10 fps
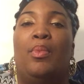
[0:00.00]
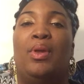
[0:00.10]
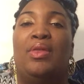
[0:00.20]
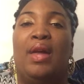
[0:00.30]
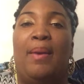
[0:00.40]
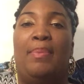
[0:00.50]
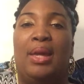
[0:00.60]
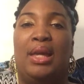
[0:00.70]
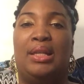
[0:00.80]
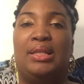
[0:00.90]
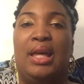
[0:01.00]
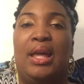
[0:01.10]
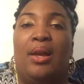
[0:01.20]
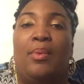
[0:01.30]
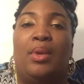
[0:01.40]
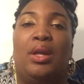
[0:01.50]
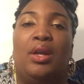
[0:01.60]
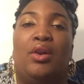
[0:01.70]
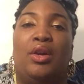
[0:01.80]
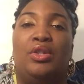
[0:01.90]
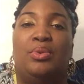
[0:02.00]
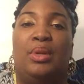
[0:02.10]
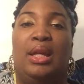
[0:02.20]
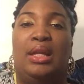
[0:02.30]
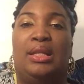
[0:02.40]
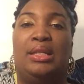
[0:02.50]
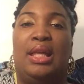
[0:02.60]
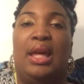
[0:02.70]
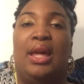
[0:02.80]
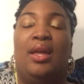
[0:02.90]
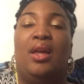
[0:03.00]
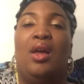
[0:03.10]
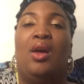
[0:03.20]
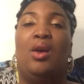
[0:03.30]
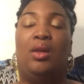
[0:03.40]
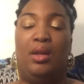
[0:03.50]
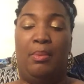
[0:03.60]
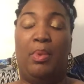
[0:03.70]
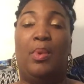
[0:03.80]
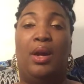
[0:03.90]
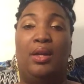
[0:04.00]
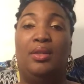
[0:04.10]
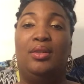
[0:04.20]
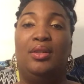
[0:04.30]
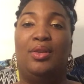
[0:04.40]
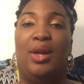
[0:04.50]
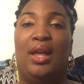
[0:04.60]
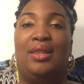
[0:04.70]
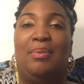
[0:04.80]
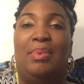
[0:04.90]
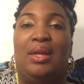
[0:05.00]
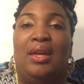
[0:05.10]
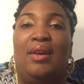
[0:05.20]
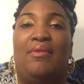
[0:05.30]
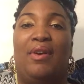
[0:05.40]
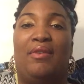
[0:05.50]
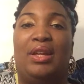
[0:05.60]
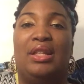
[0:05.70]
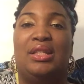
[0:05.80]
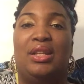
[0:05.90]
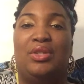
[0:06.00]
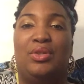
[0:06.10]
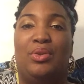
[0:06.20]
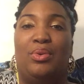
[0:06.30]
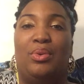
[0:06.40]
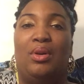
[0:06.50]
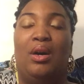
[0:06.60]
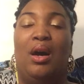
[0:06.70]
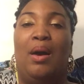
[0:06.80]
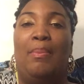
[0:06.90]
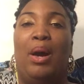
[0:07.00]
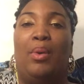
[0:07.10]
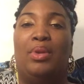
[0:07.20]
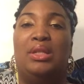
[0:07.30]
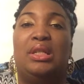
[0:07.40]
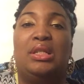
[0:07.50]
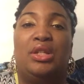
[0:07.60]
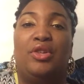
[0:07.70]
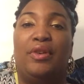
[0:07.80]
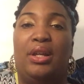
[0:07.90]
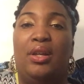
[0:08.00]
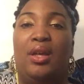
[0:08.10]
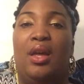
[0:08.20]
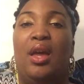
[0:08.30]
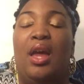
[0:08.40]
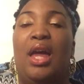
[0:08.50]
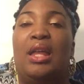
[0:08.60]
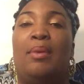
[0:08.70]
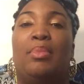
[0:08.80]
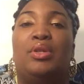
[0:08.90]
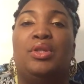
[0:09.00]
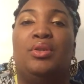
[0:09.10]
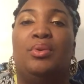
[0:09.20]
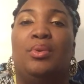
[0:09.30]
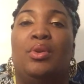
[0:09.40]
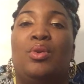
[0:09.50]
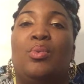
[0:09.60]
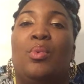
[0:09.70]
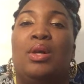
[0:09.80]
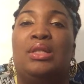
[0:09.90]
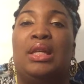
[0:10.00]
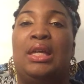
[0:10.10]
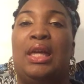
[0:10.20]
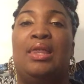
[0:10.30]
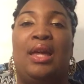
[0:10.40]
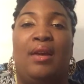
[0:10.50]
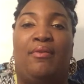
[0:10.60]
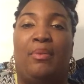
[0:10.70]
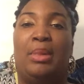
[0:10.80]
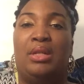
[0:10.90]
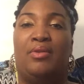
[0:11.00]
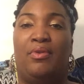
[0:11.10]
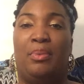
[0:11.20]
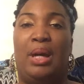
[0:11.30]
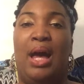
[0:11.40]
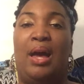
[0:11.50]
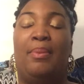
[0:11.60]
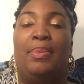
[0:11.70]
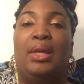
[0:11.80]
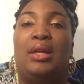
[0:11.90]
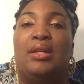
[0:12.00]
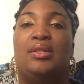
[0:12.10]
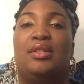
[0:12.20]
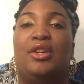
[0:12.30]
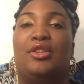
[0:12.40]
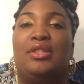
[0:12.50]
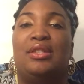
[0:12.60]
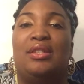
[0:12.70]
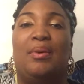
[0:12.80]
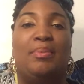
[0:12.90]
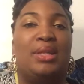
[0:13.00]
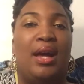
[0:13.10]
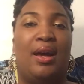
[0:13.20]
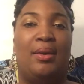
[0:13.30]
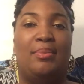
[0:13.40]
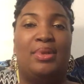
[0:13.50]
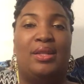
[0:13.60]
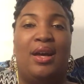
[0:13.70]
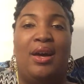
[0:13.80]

with that being said, I want to encourage you ladies that, number one, you have to be very intentional about the season you're in. And number two, you want to get that information from God, because there's sometimes